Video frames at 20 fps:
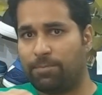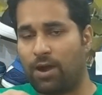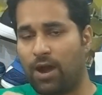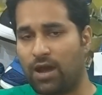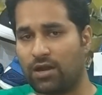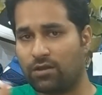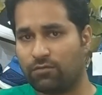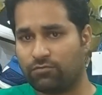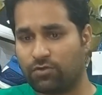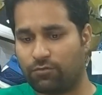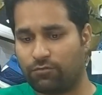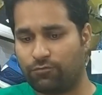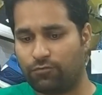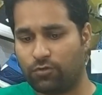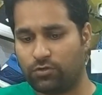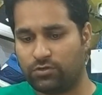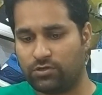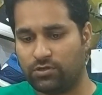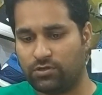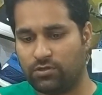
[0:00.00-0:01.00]
part of the
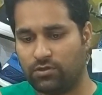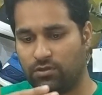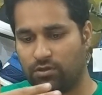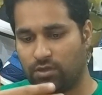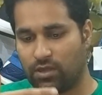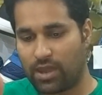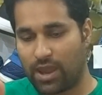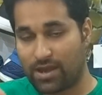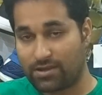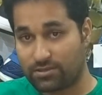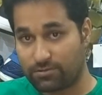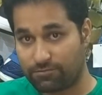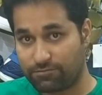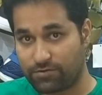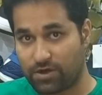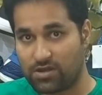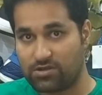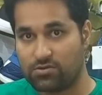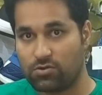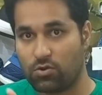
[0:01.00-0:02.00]
foot at the
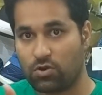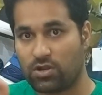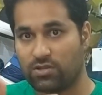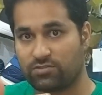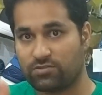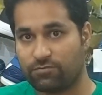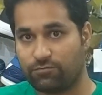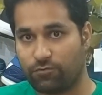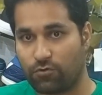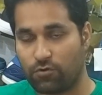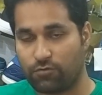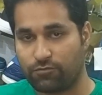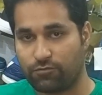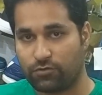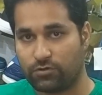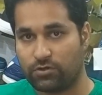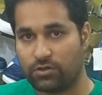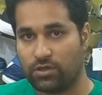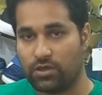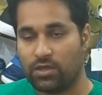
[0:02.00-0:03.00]
front, known as the
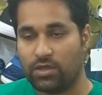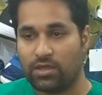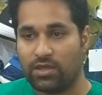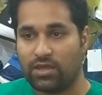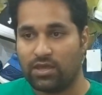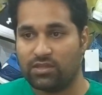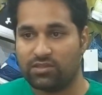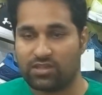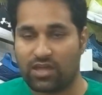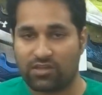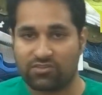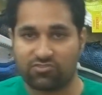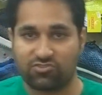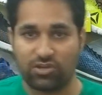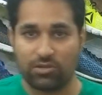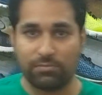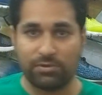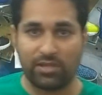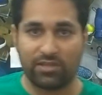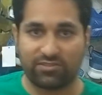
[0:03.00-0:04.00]
forefoot, is
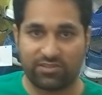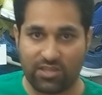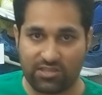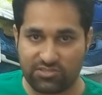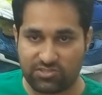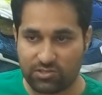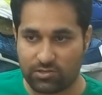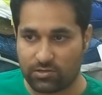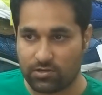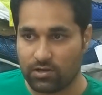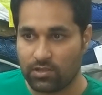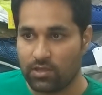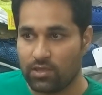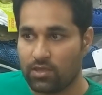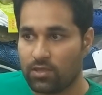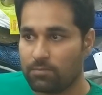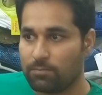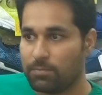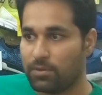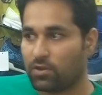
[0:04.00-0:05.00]
extremely essential,
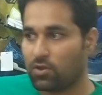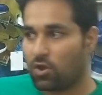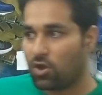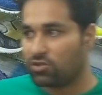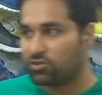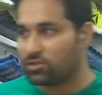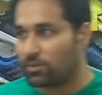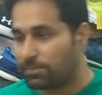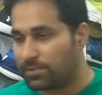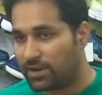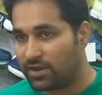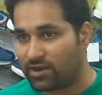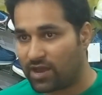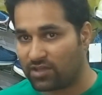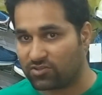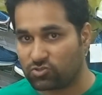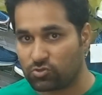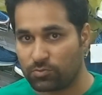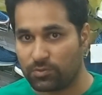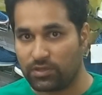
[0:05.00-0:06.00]
because the player
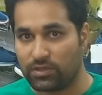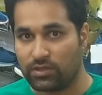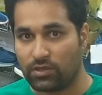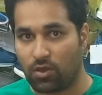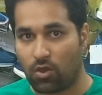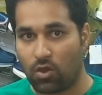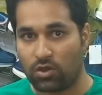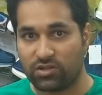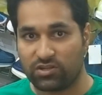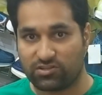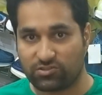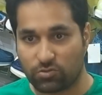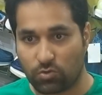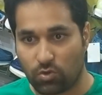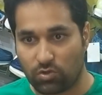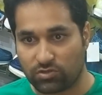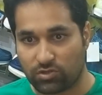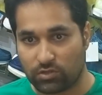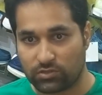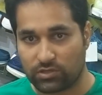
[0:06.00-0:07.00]
has to be on his
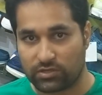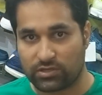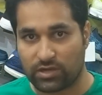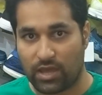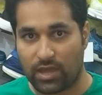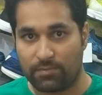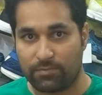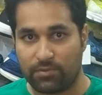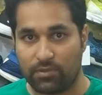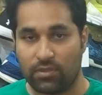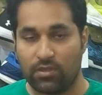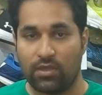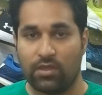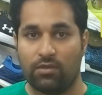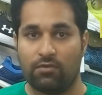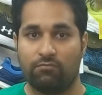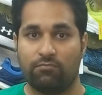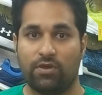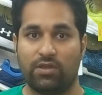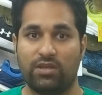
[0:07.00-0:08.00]
toes all the time
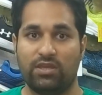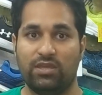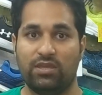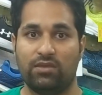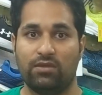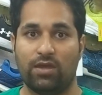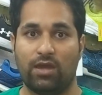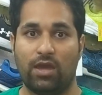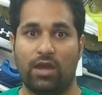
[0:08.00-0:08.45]
when he